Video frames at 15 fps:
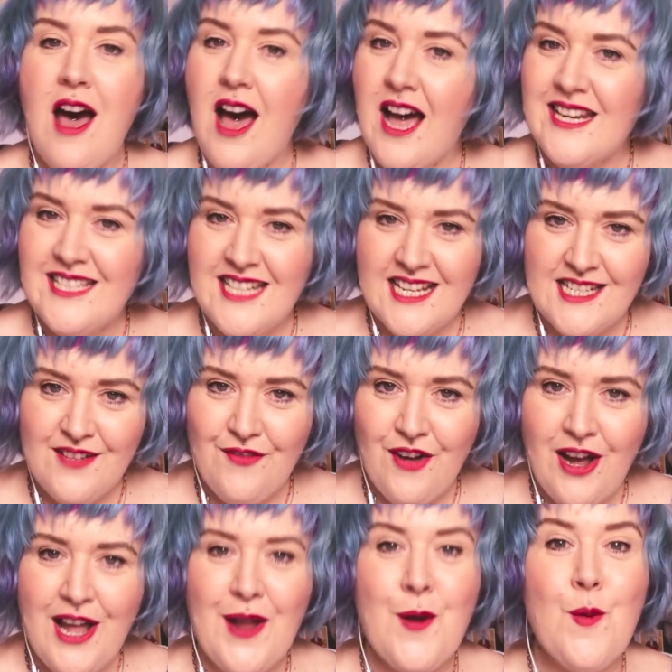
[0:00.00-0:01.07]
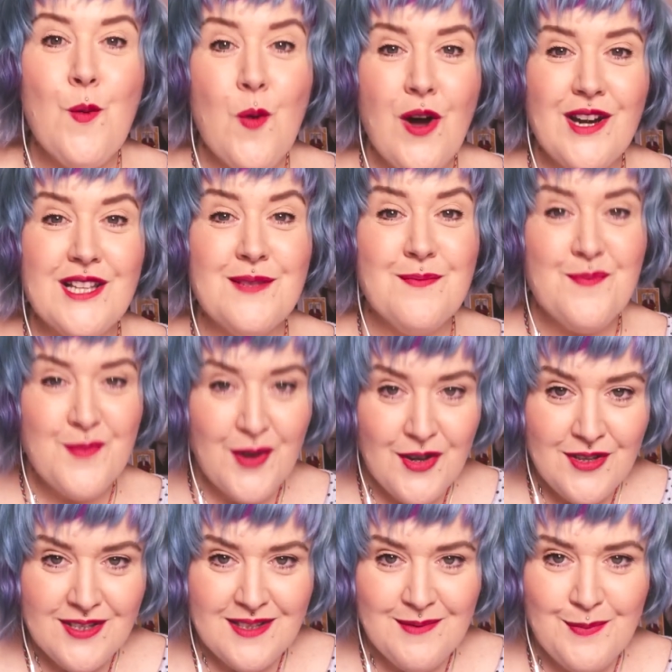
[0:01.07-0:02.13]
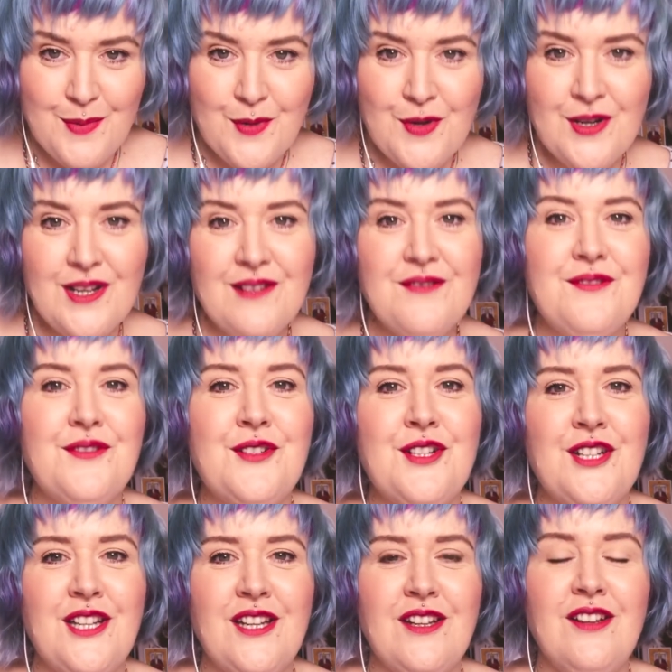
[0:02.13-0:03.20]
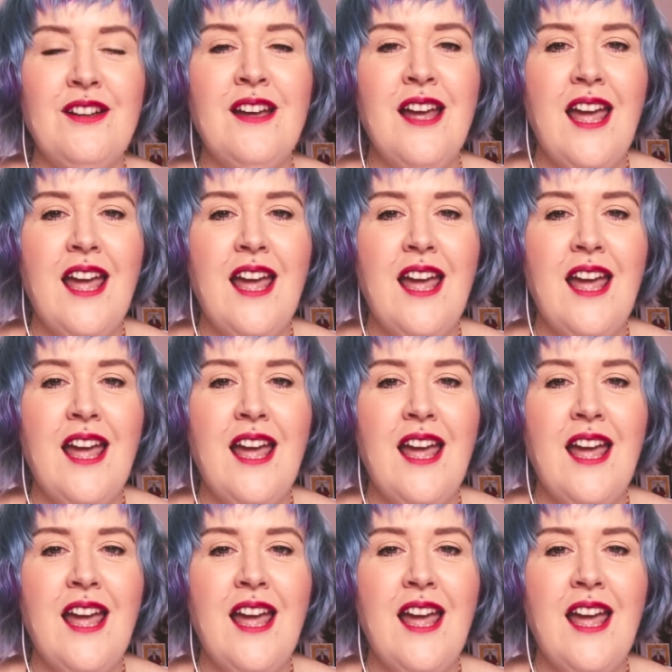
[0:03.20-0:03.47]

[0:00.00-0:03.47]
identifying what is most important for you